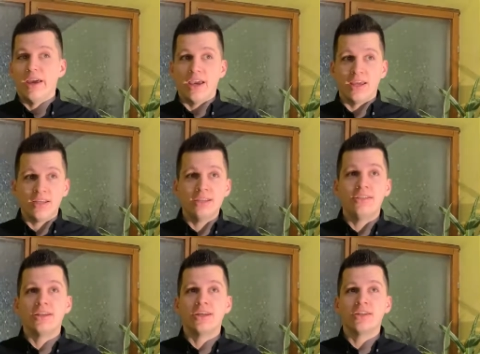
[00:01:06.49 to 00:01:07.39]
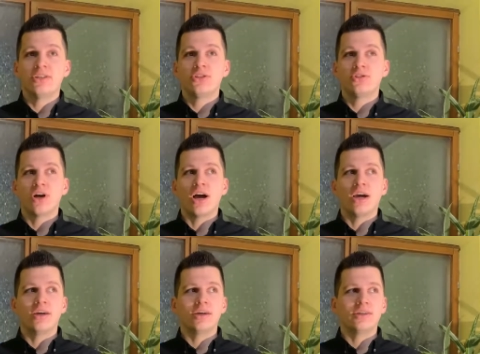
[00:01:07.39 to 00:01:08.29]
And they didn't, so
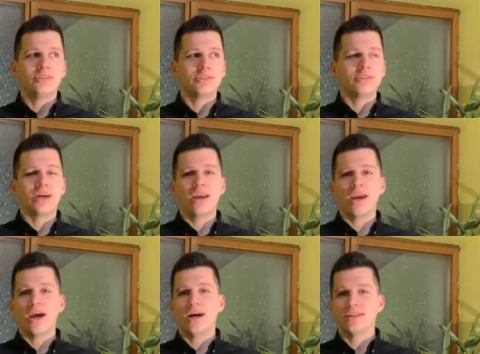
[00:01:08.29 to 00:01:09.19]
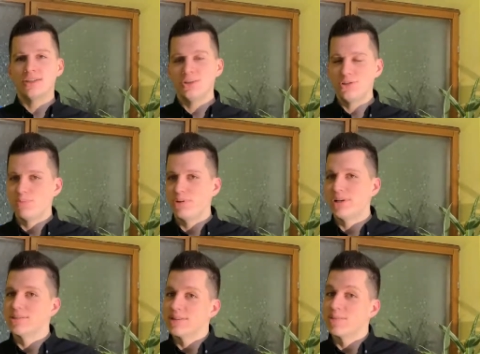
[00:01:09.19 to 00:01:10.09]
I decided, hey, I'll need to put
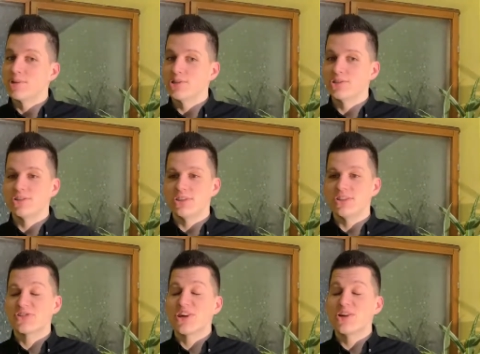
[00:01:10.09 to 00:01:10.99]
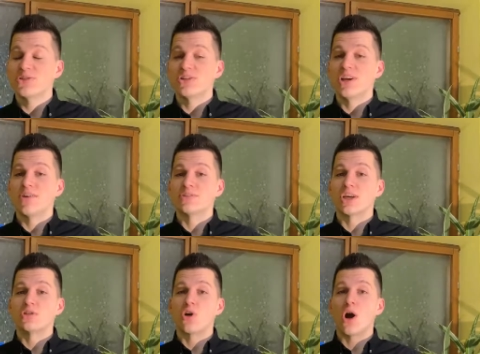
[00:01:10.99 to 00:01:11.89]
in some urgency and scarcity. I was
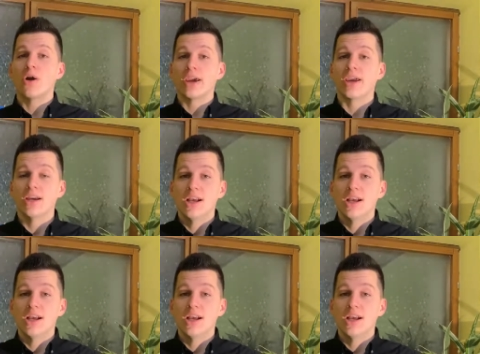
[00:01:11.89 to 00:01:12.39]
like, so, okay,